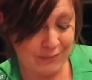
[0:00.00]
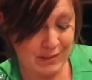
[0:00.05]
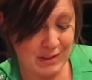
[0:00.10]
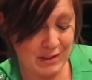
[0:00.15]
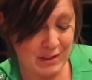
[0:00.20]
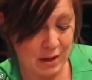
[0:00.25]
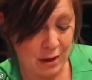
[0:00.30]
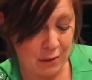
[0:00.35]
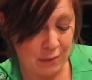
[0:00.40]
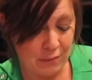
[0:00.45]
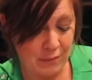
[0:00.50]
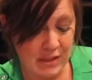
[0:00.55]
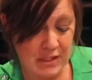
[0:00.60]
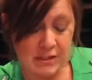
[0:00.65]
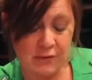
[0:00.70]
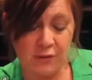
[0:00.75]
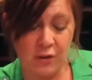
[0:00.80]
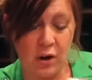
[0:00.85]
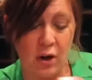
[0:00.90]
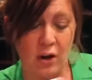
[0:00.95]
So
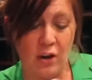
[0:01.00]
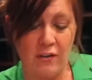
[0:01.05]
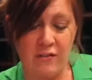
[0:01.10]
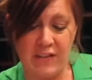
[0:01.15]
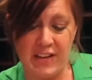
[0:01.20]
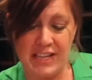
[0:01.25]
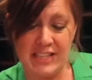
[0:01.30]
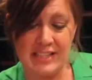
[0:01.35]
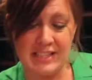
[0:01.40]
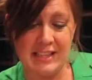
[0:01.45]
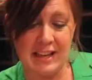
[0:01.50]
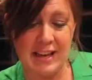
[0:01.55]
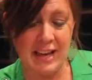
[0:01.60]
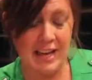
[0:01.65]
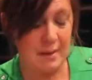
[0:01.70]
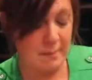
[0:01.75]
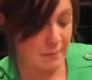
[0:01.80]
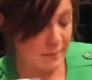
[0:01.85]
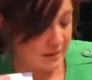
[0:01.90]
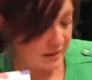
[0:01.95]
it's for all face
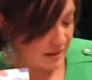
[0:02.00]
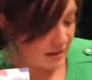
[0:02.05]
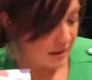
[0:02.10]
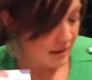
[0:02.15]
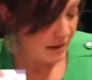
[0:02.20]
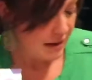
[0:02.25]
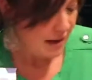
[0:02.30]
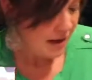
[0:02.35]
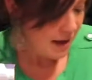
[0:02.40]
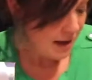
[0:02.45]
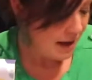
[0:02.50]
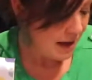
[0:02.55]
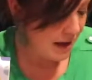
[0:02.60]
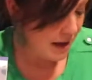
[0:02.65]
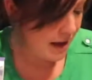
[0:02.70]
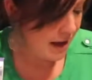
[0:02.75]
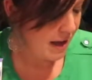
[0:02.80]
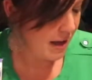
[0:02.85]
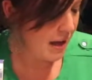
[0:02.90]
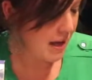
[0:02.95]
types,
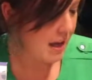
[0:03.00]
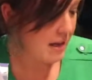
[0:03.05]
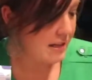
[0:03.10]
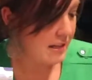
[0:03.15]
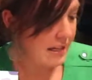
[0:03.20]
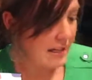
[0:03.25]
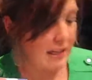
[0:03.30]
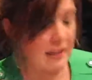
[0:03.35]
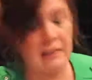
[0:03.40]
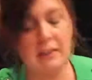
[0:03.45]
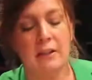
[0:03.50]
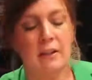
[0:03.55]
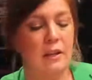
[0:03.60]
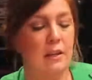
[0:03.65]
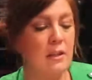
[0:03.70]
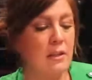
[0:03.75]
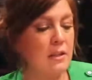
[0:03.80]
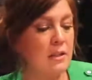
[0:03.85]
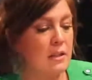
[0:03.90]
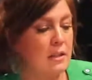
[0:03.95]
and it
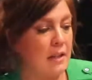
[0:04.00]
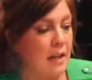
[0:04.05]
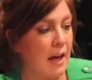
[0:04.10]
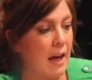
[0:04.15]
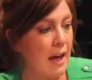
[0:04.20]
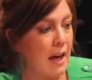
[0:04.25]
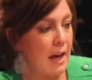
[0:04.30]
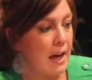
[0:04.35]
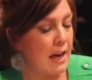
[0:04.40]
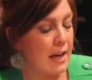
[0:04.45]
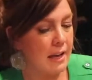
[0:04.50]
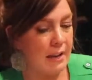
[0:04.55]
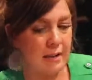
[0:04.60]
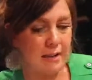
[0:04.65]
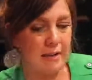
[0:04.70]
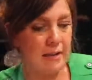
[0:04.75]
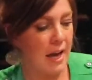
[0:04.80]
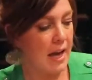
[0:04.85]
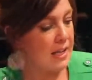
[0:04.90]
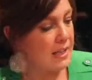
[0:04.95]
looks like
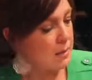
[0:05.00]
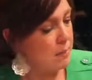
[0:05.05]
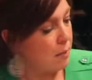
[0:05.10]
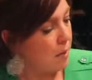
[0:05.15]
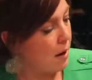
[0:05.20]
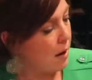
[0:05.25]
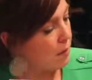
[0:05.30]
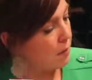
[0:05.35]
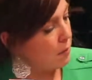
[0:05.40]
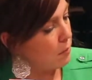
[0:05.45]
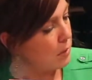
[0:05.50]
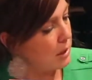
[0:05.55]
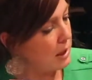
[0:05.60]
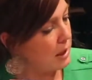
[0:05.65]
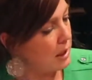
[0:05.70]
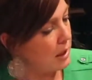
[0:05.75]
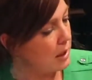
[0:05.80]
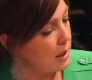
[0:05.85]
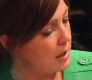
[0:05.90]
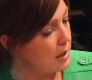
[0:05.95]
that's
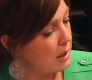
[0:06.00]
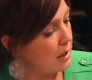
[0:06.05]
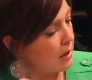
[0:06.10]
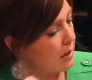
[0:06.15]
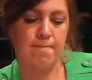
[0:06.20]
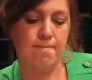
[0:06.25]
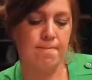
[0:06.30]
probably,